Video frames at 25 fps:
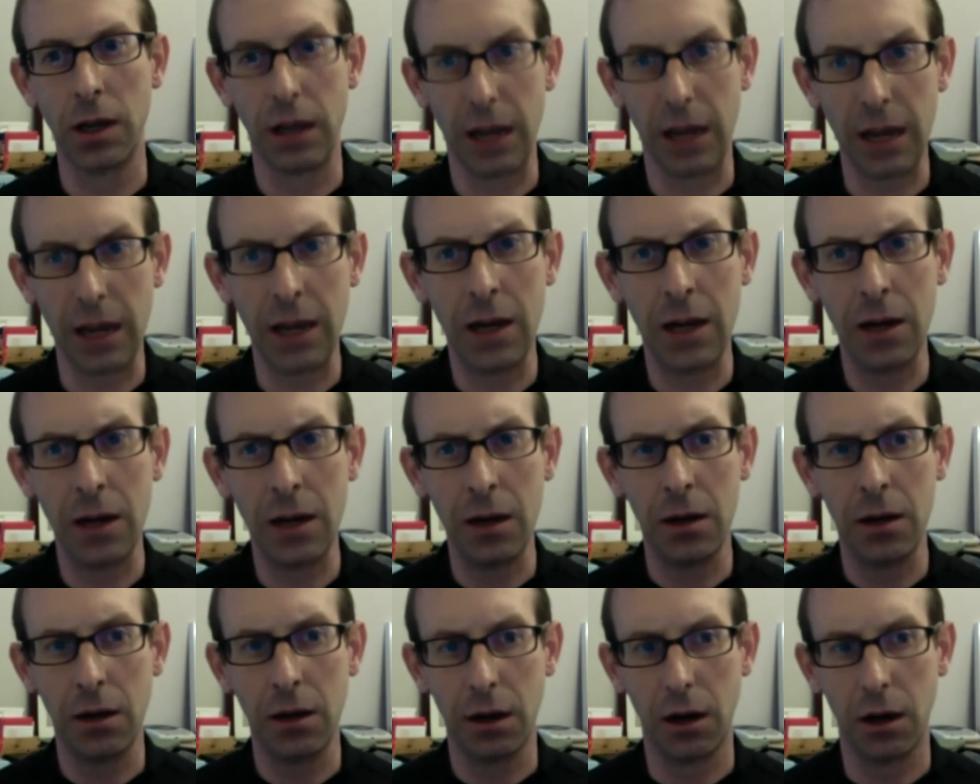
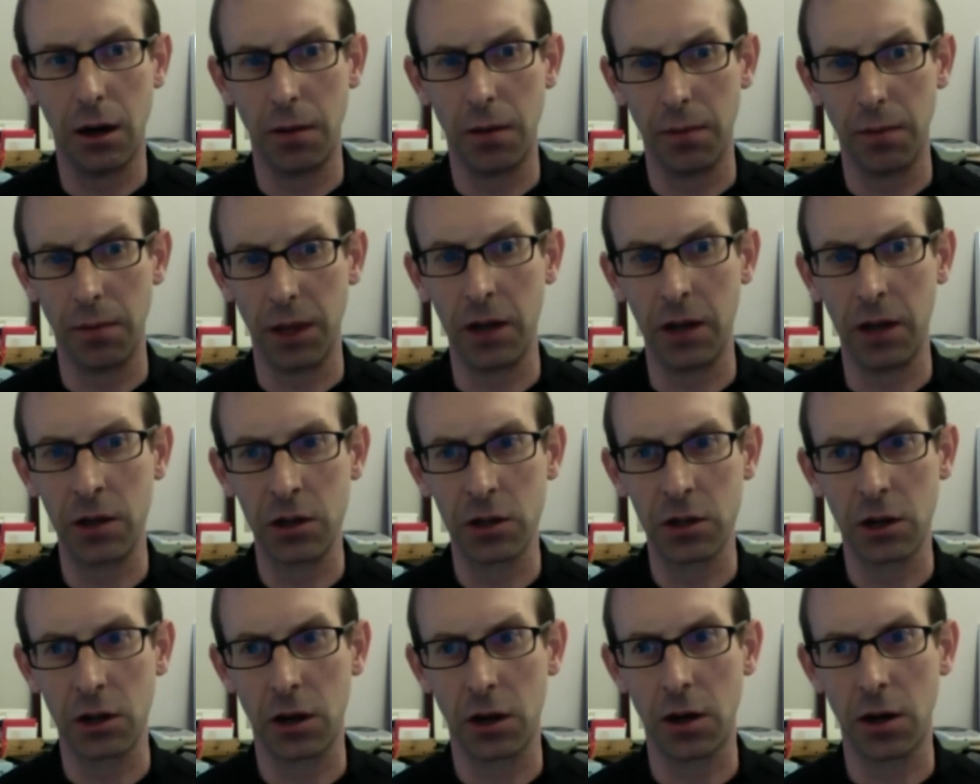in
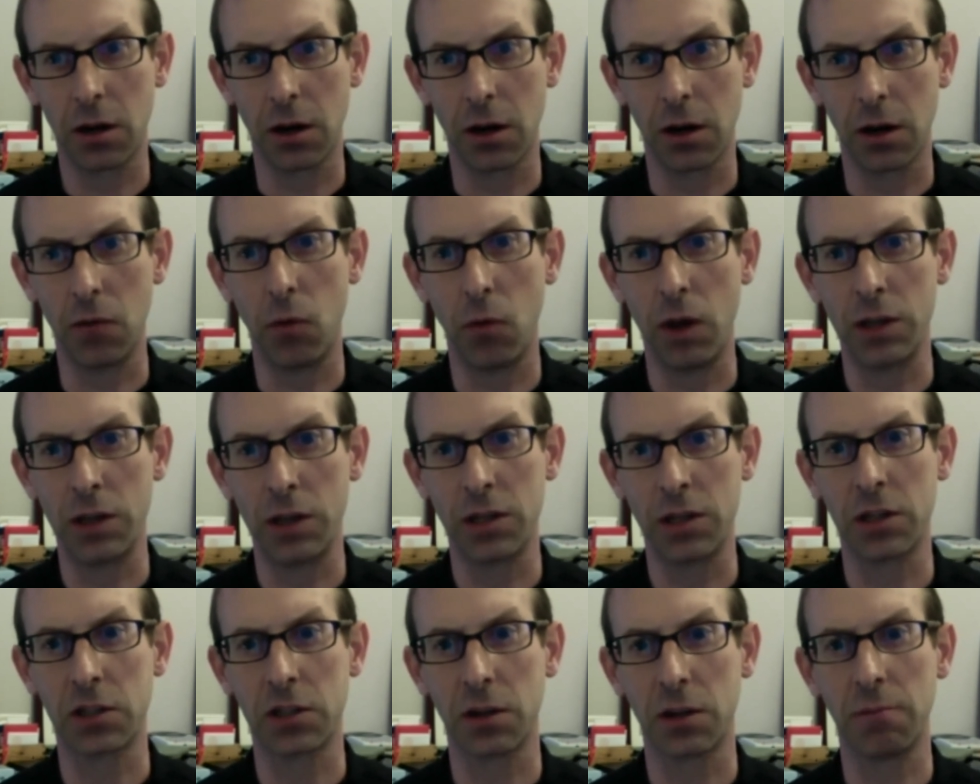Qatar in ways
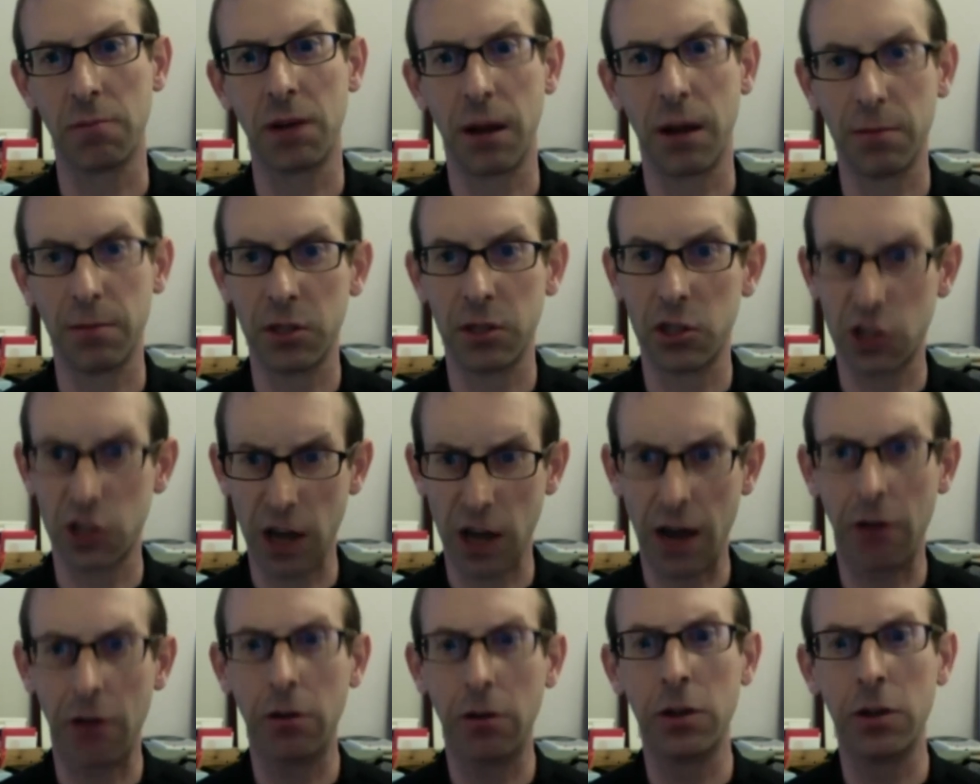that sometimes
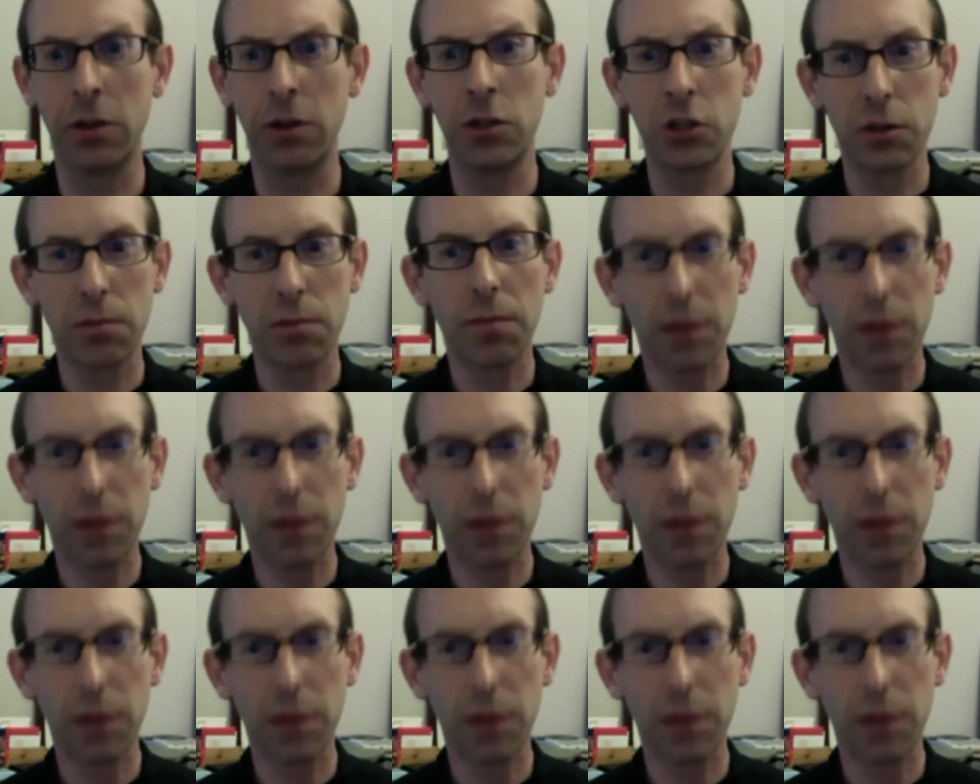challenge,